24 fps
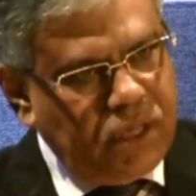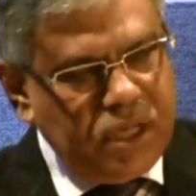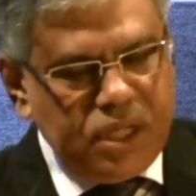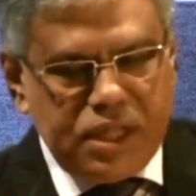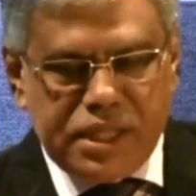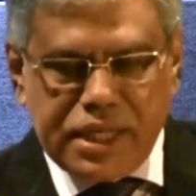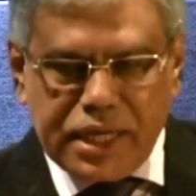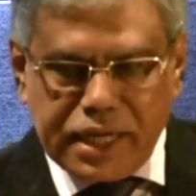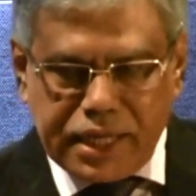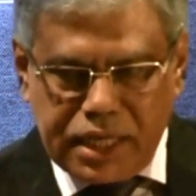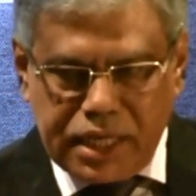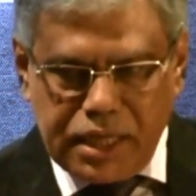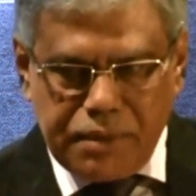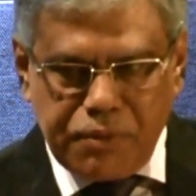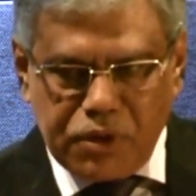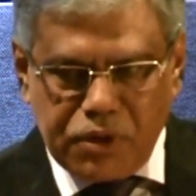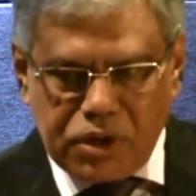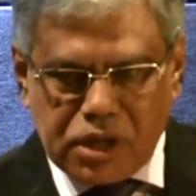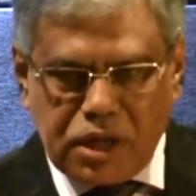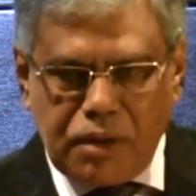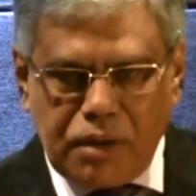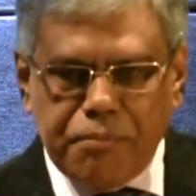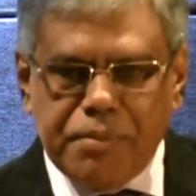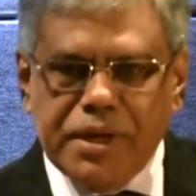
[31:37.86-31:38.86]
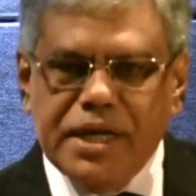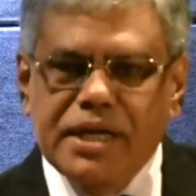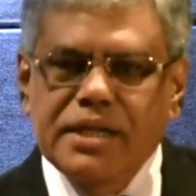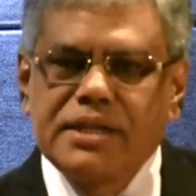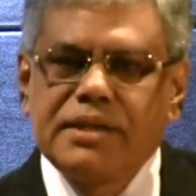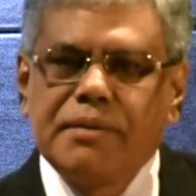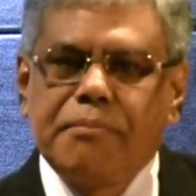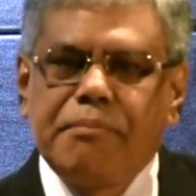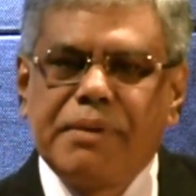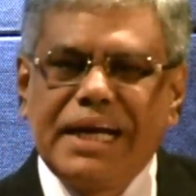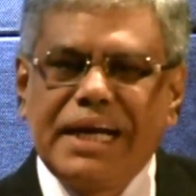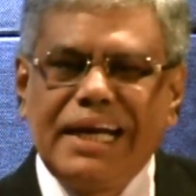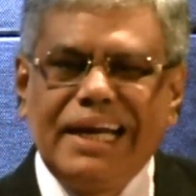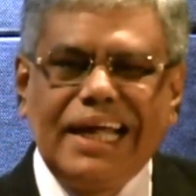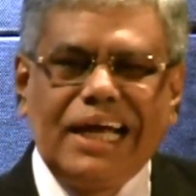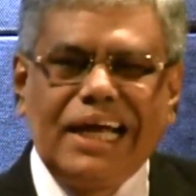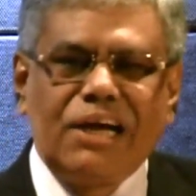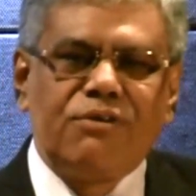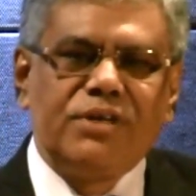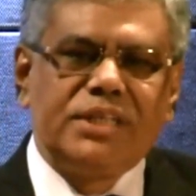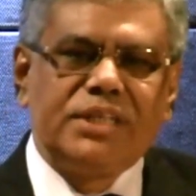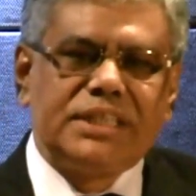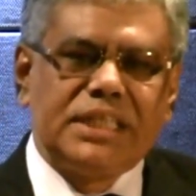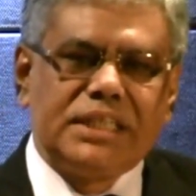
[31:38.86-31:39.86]
In their keyboard completely the braille
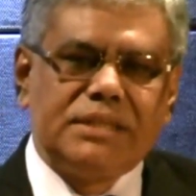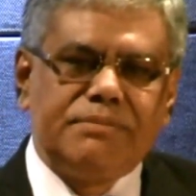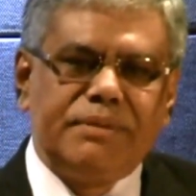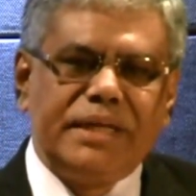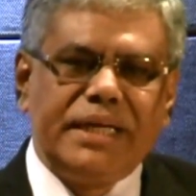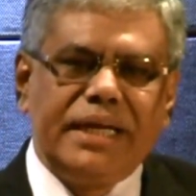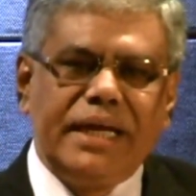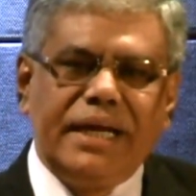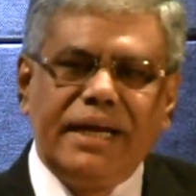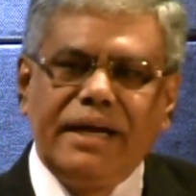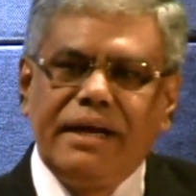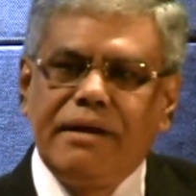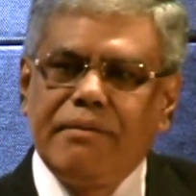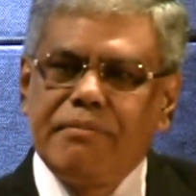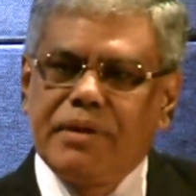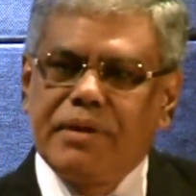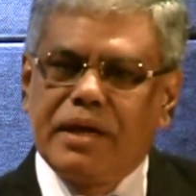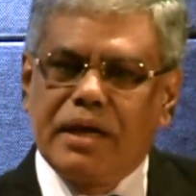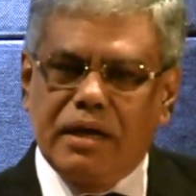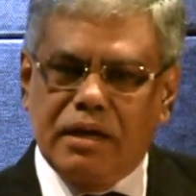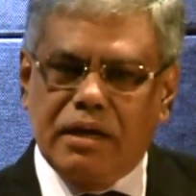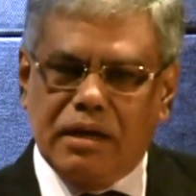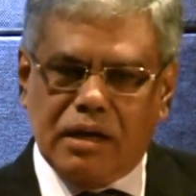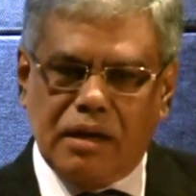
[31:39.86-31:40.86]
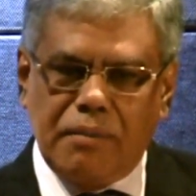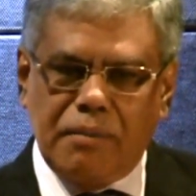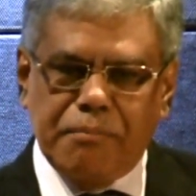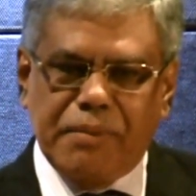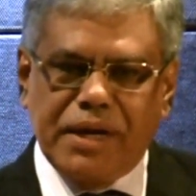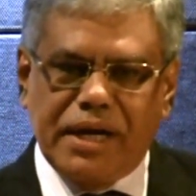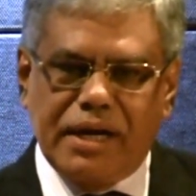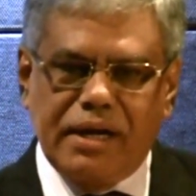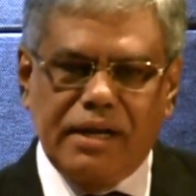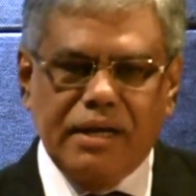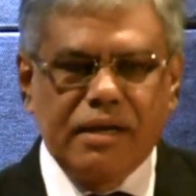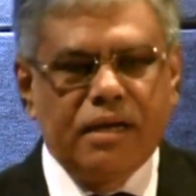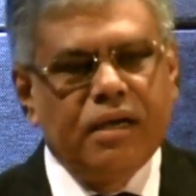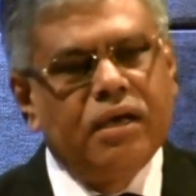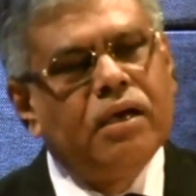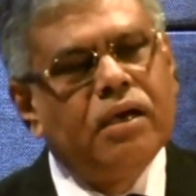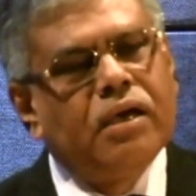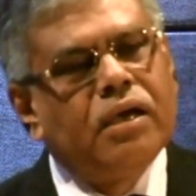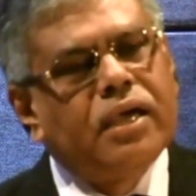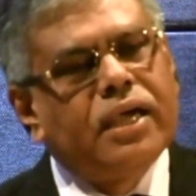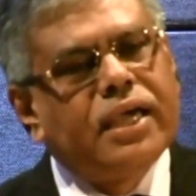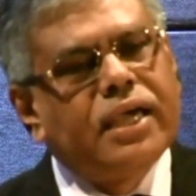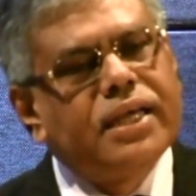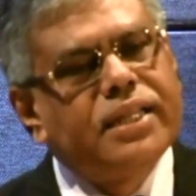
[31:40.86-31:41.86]
language has been completely
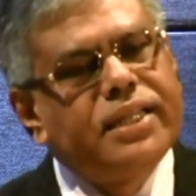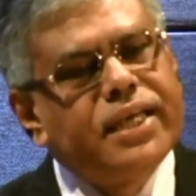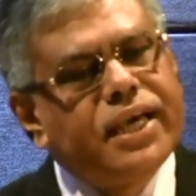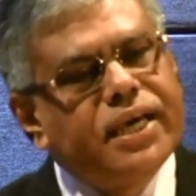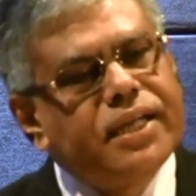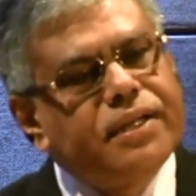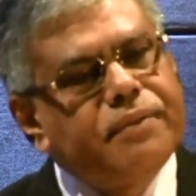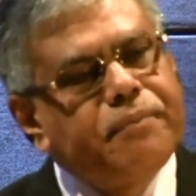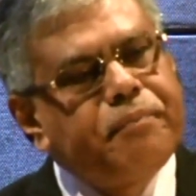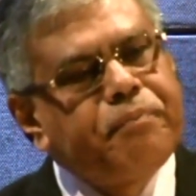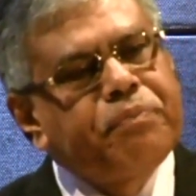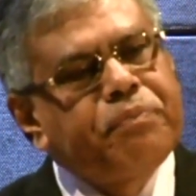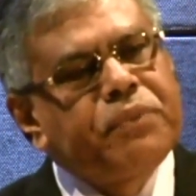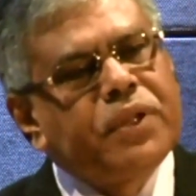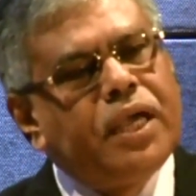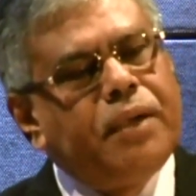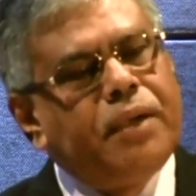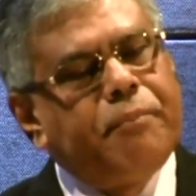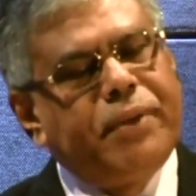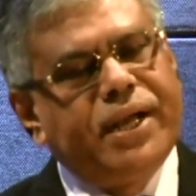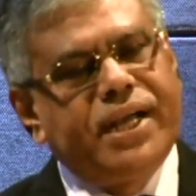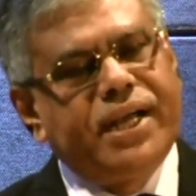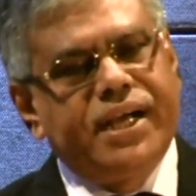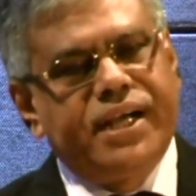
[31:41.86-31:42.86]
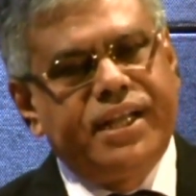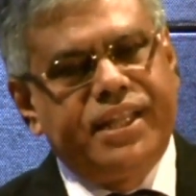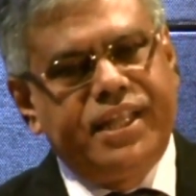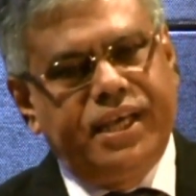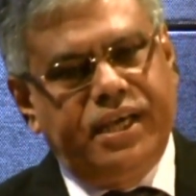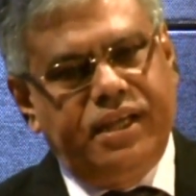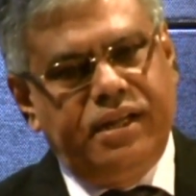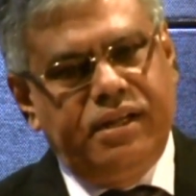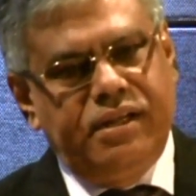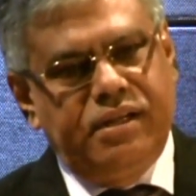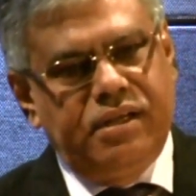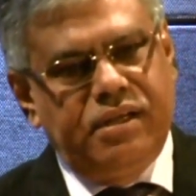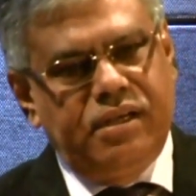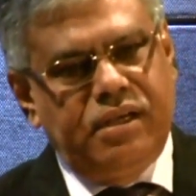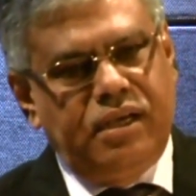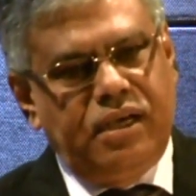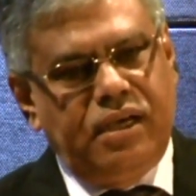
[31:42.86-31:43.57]
embedded there,